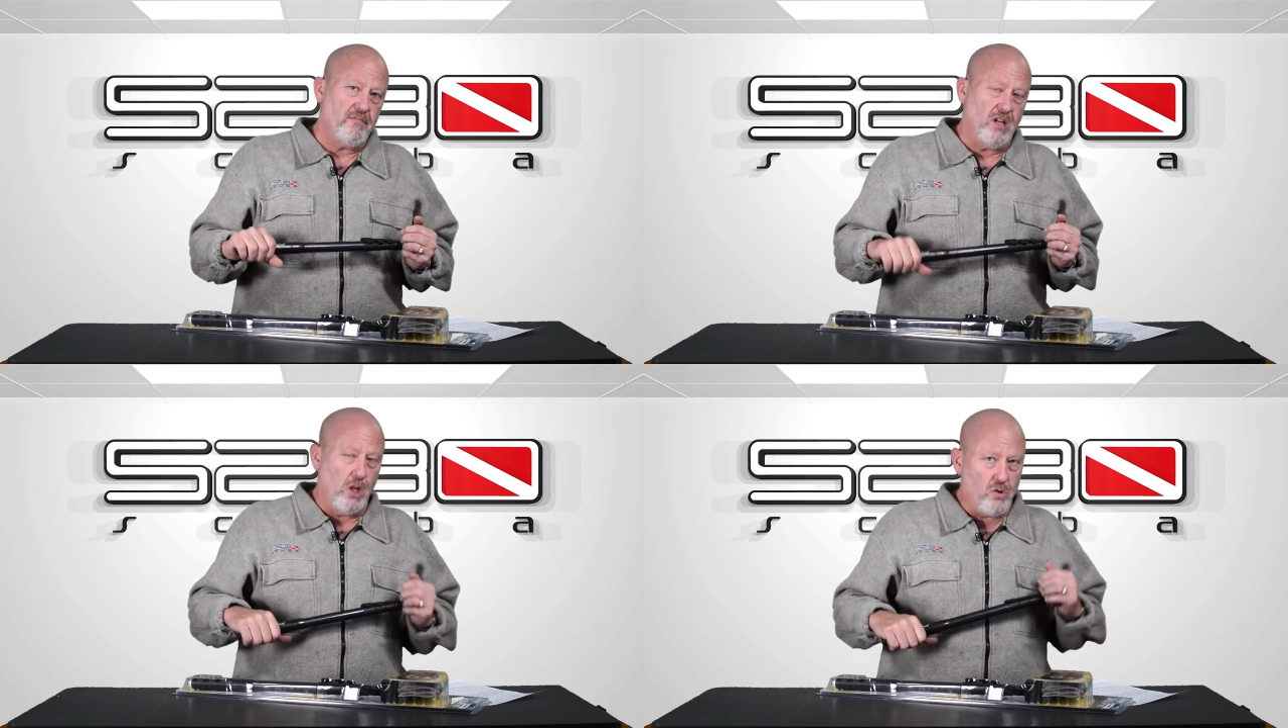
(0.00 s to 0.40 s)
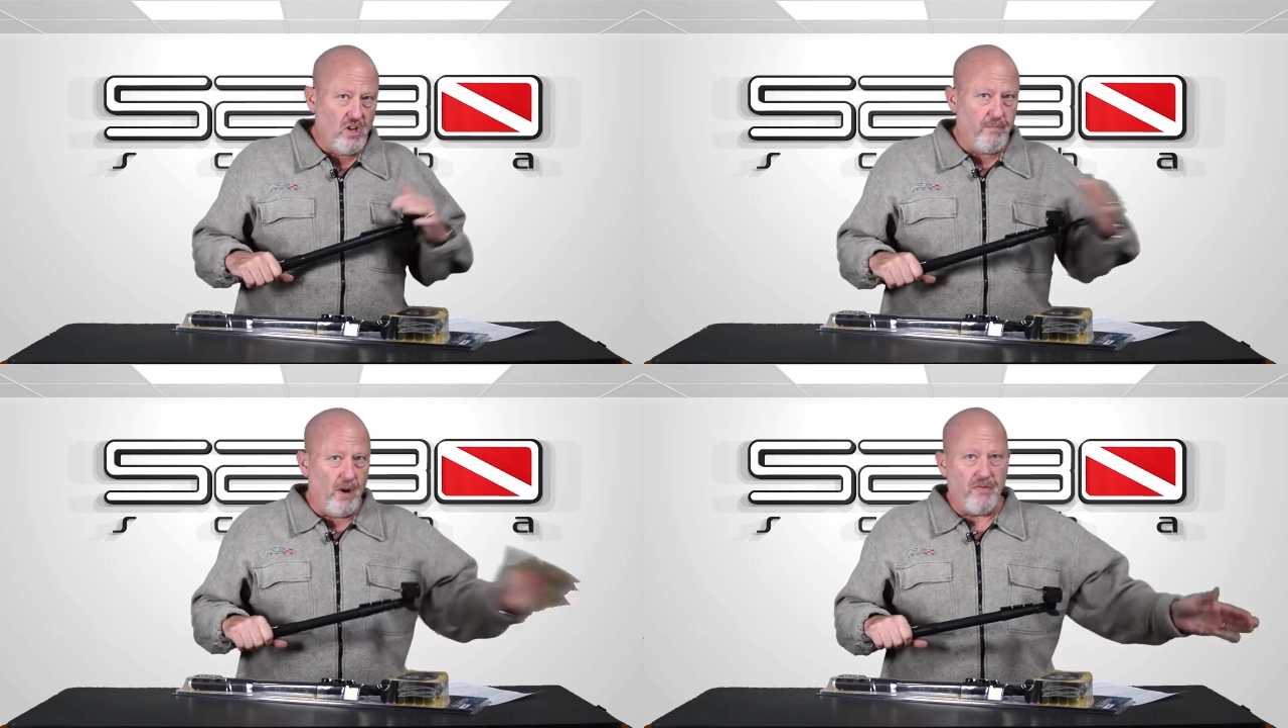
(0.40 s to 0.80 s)

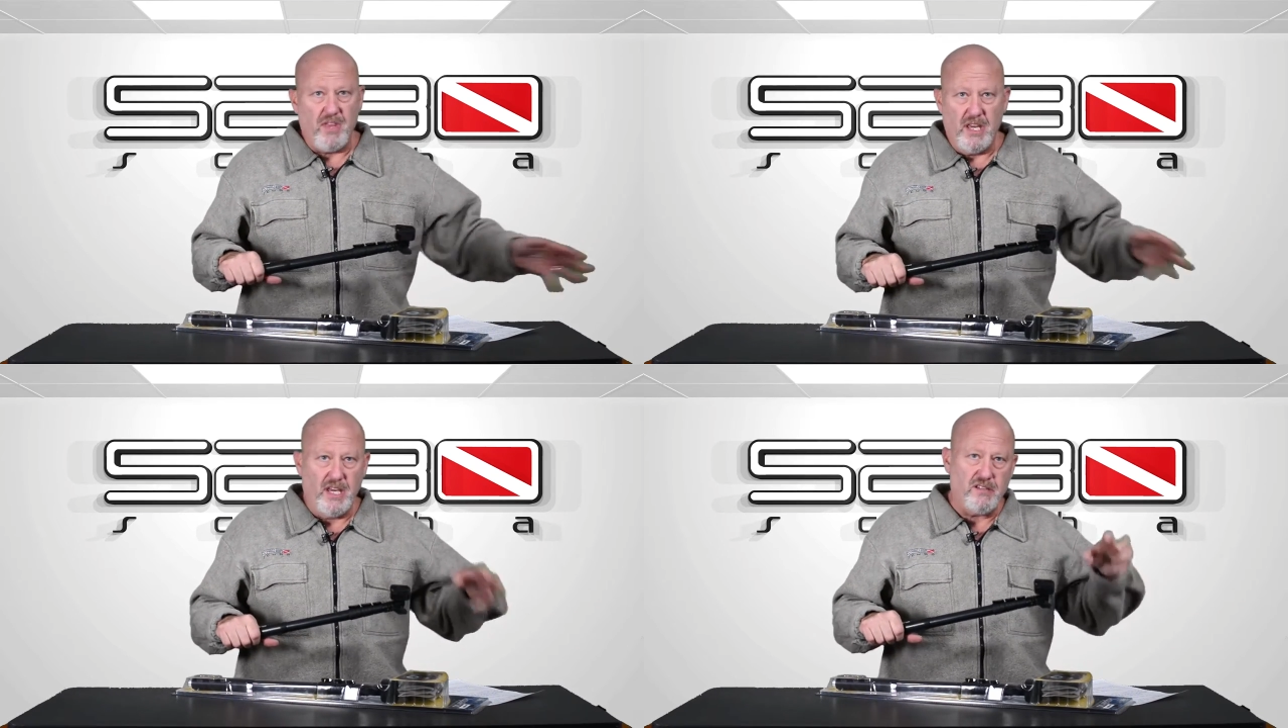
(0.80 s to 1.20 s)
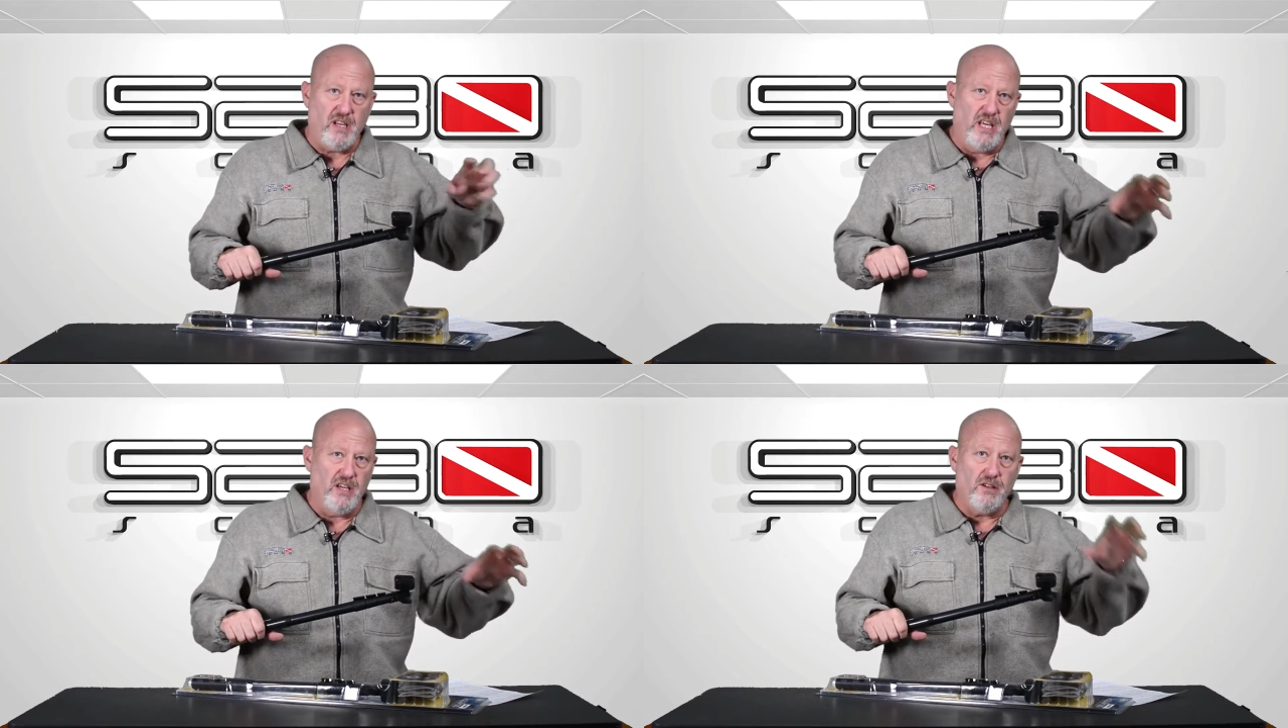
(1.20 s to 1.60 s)
Close up on things,
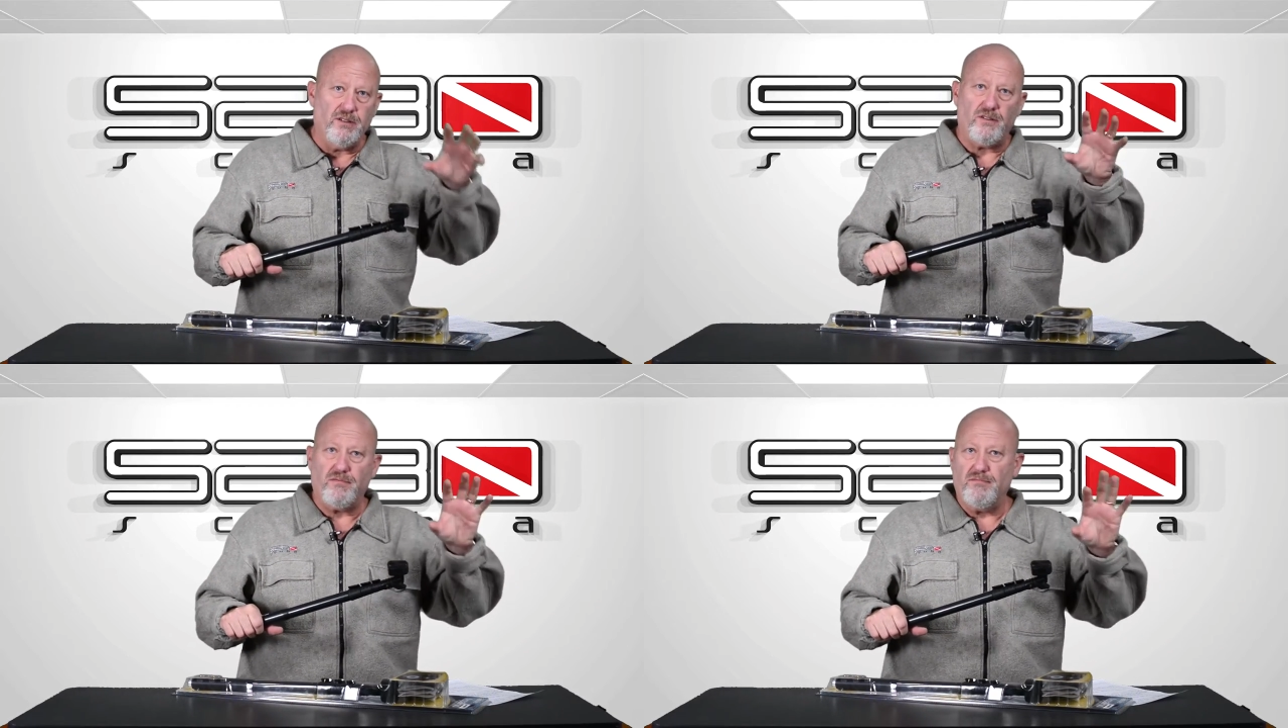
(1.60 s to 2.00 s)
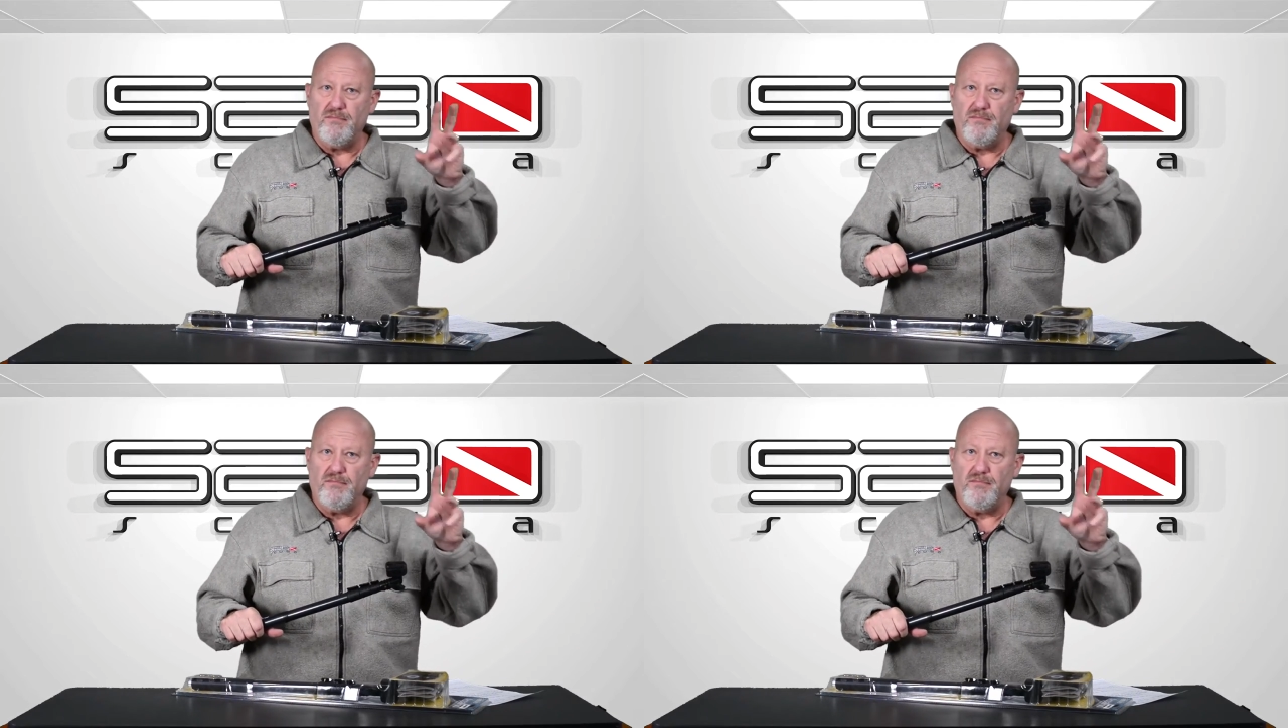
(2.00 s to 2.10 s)
eels,